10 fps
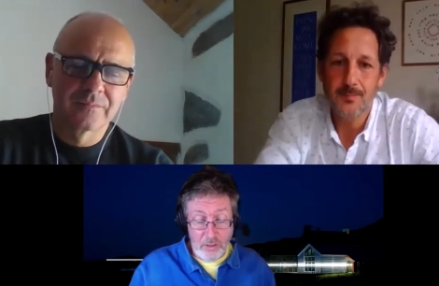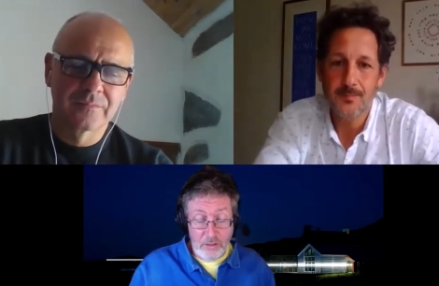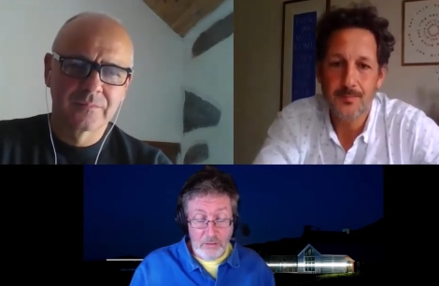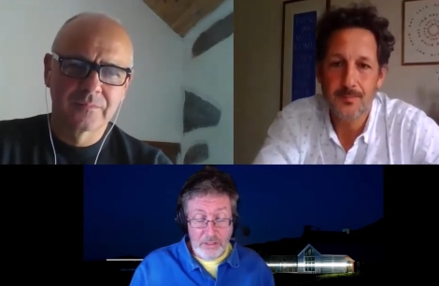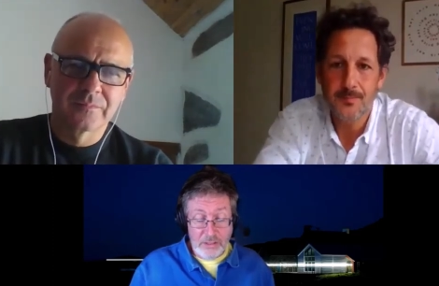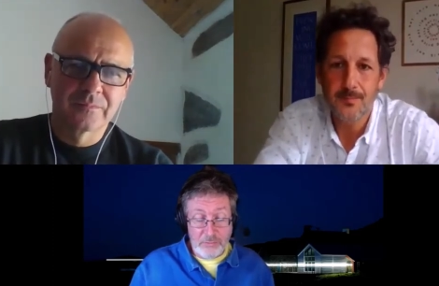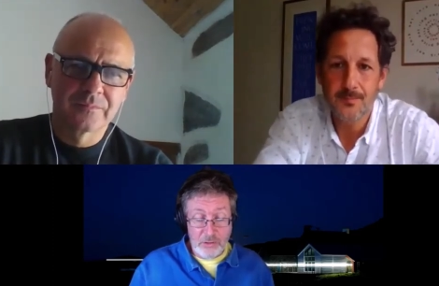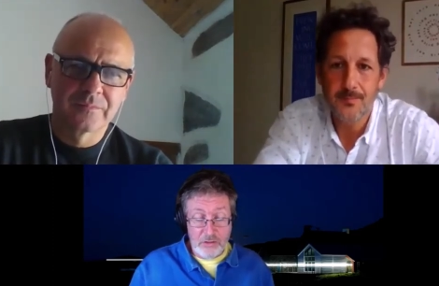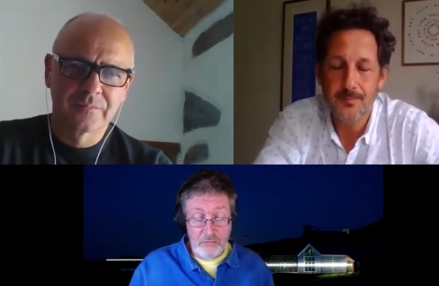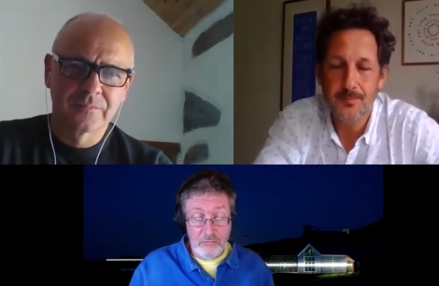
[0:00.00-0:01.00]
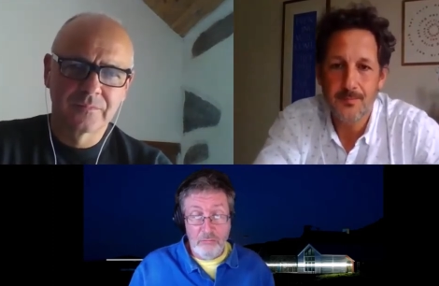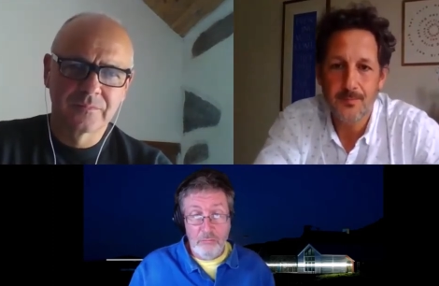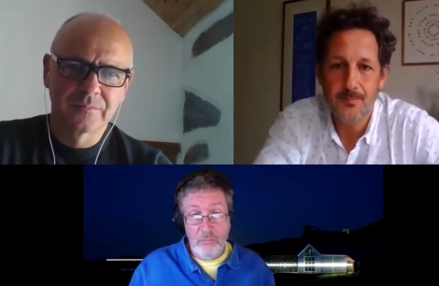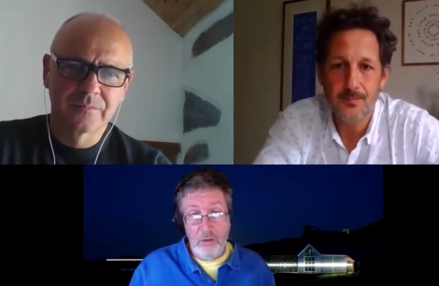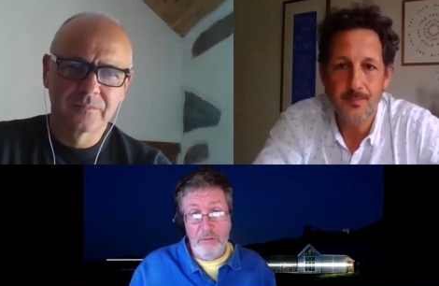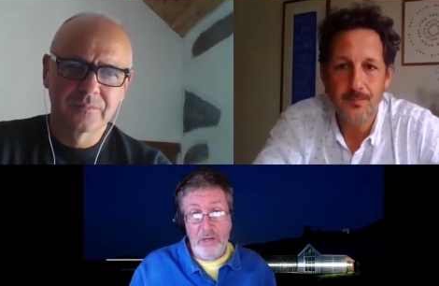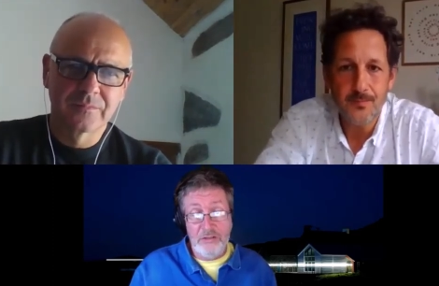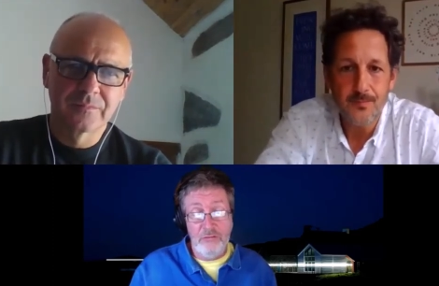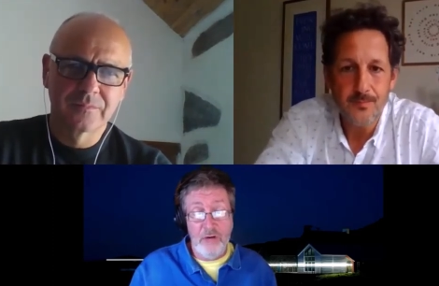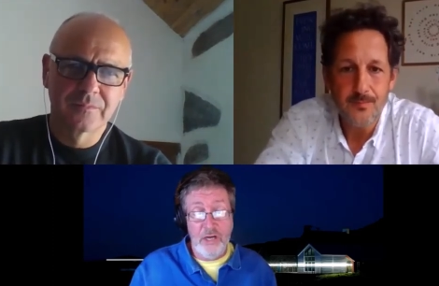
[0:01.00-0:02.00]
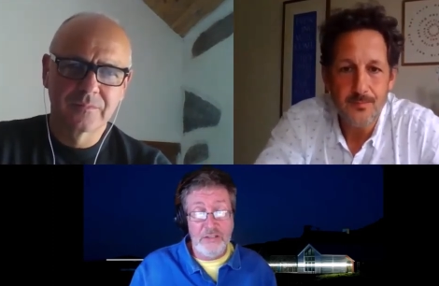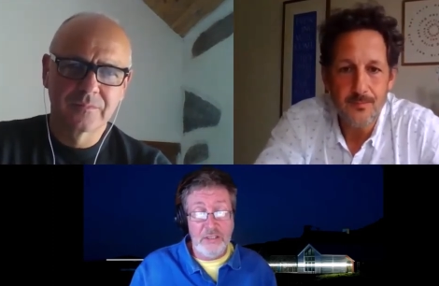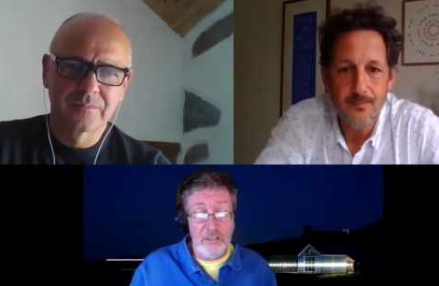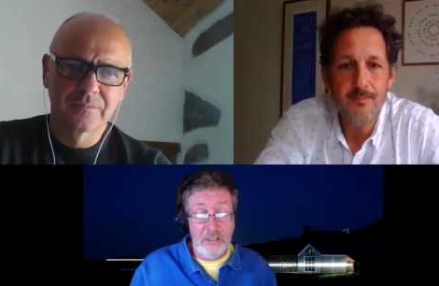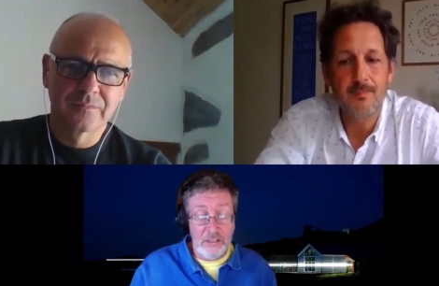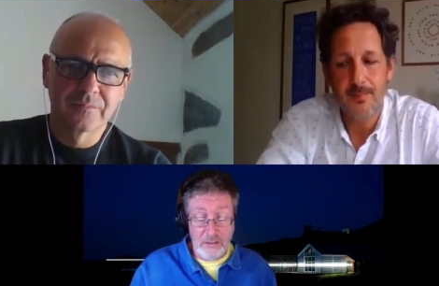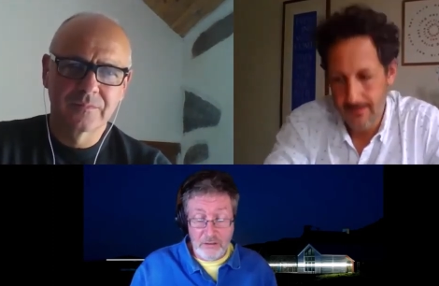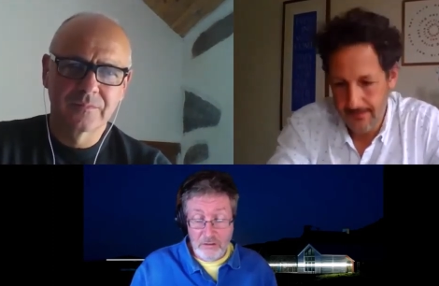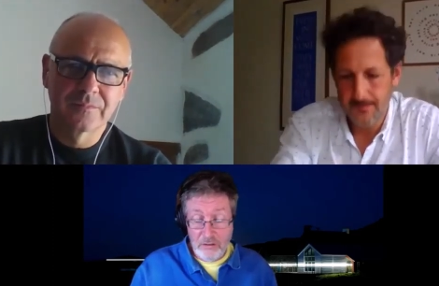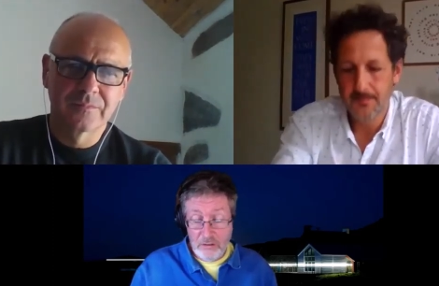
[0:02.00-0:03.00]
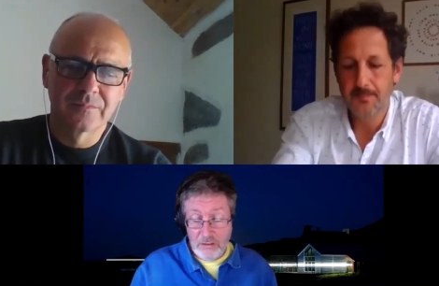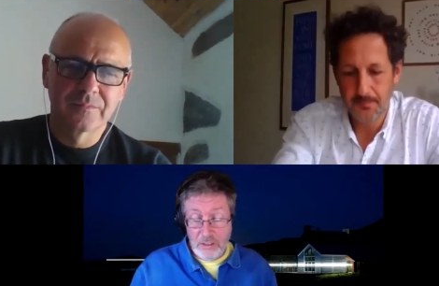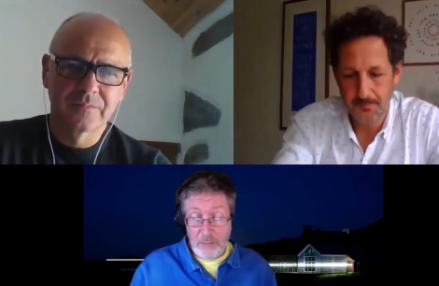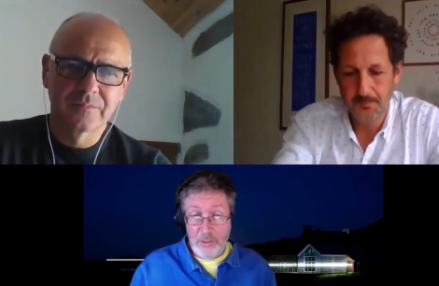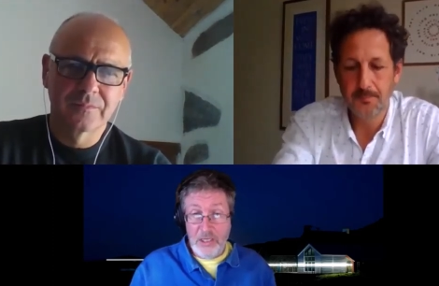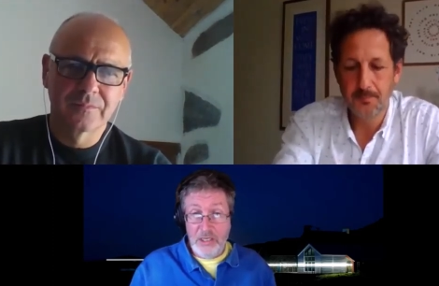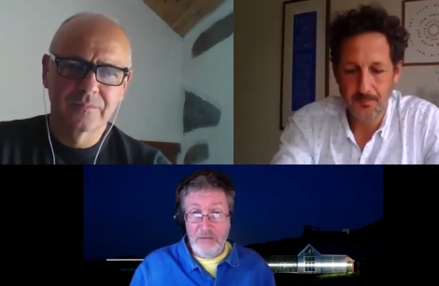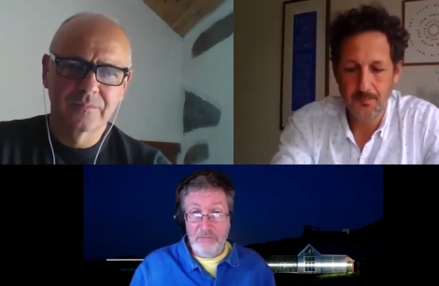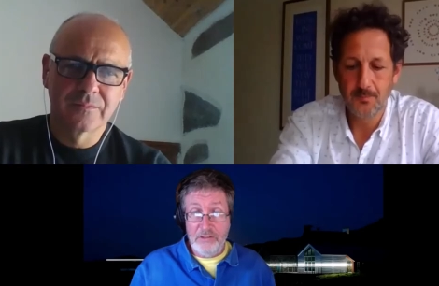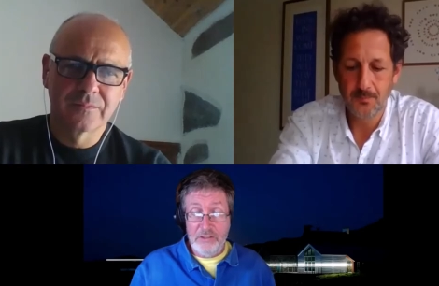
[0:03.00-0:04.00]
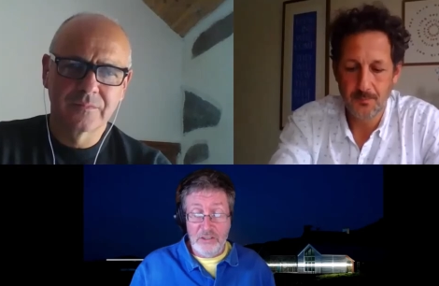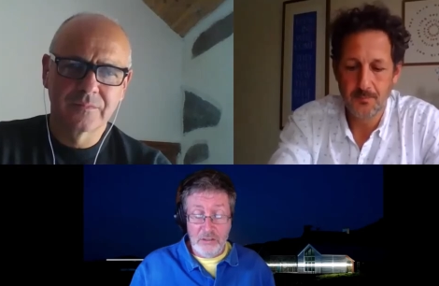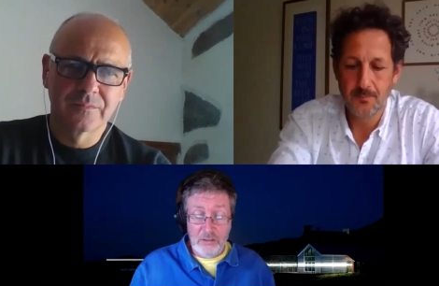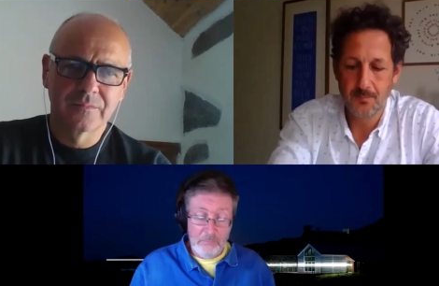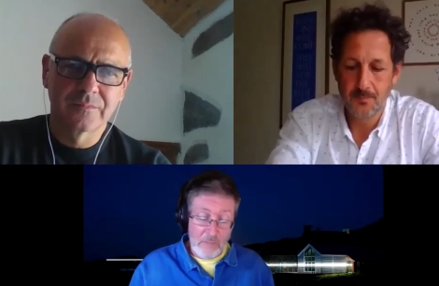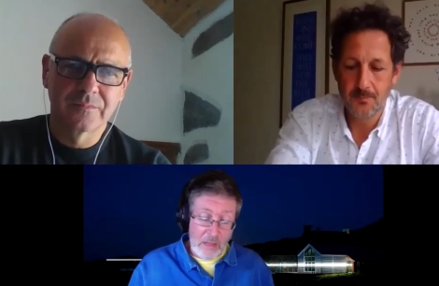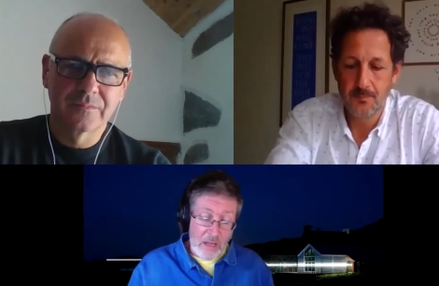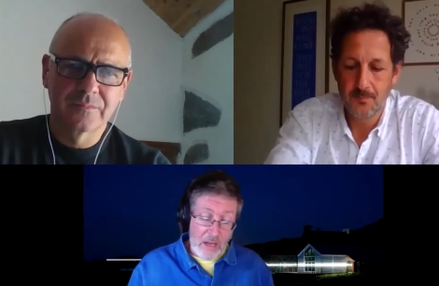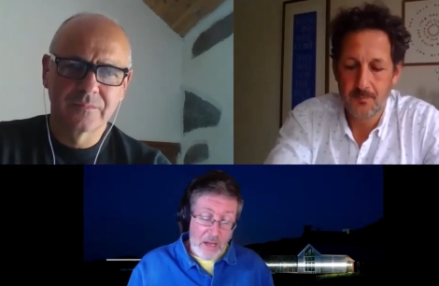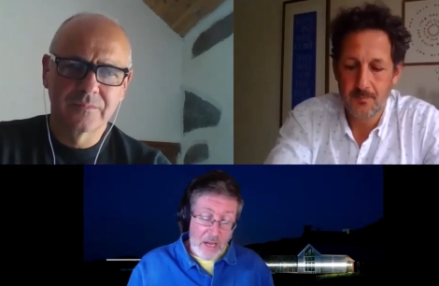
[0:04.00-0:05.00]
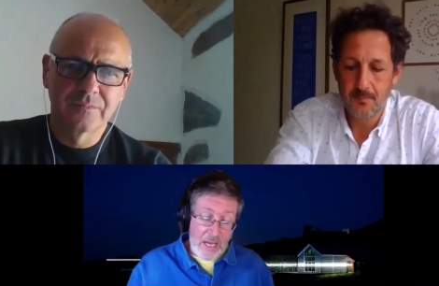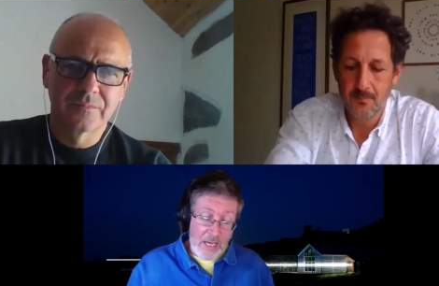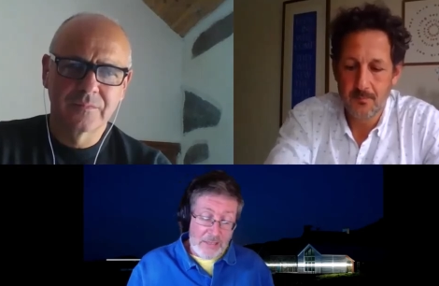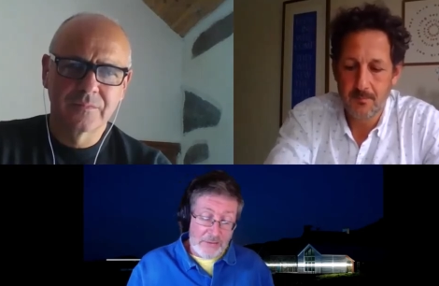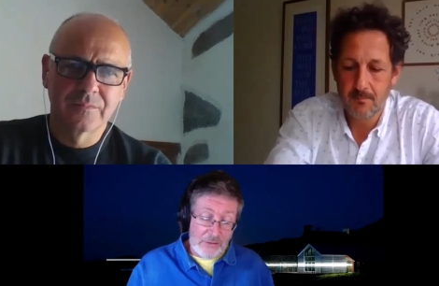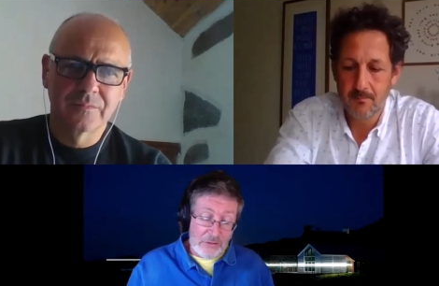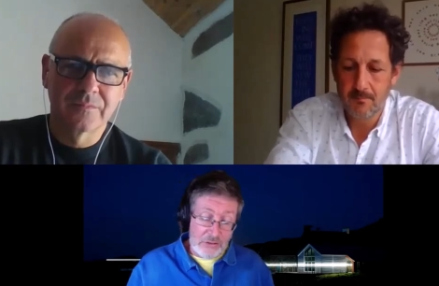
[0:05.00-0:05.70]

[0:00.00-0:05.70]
Speaker 1: exhibition Horizon Rising here at the beginning of this year, and